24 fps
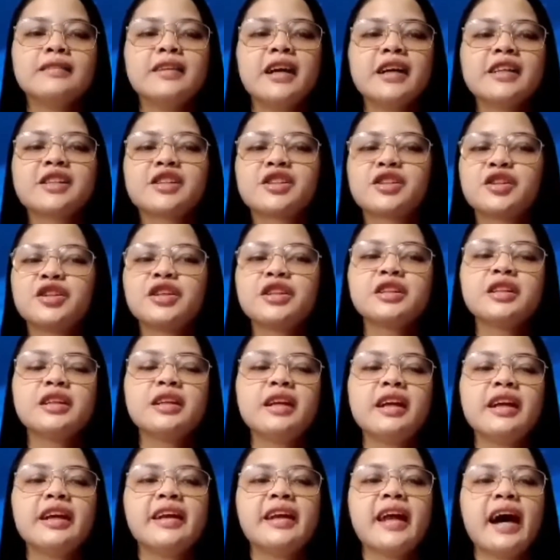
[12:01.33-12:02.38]
that's
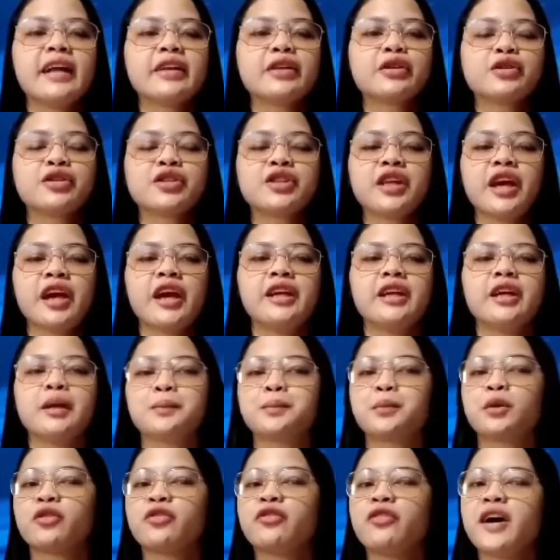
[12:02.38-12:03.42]
certainly not to say
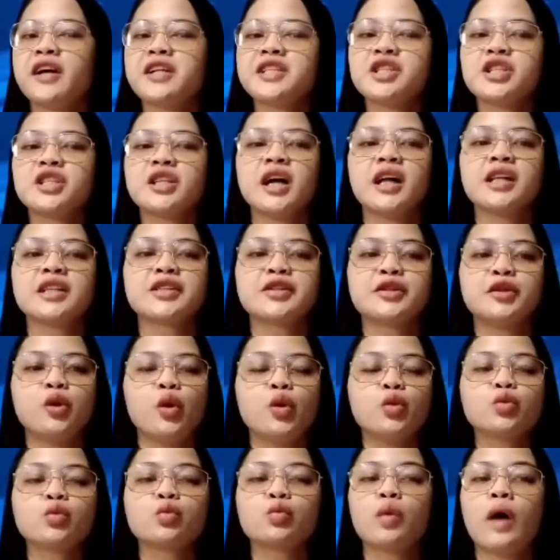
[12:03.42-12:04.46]
that professionals
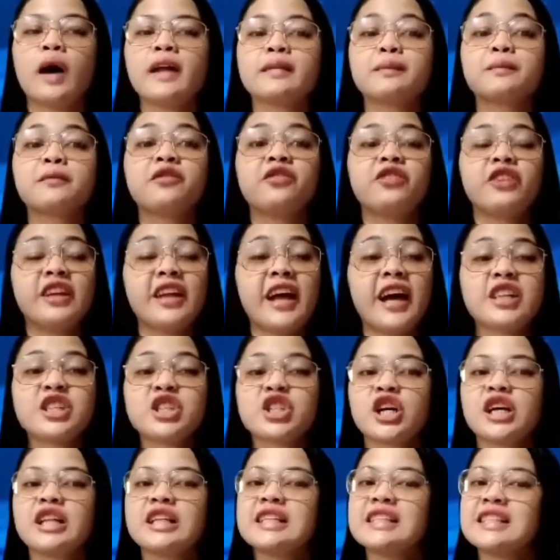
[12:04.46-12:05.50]
don't want
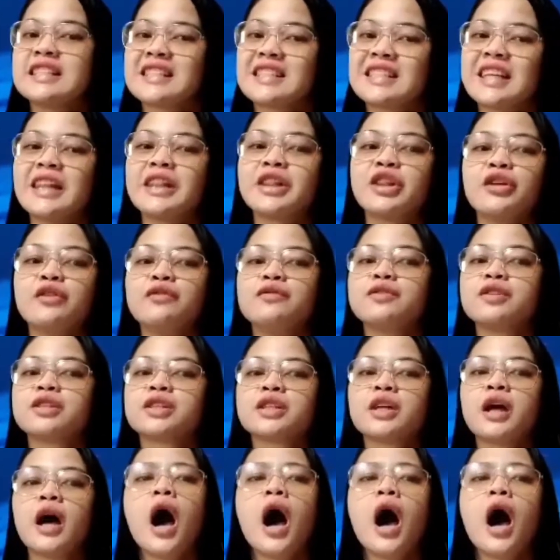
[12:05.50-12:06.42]
financial incentives,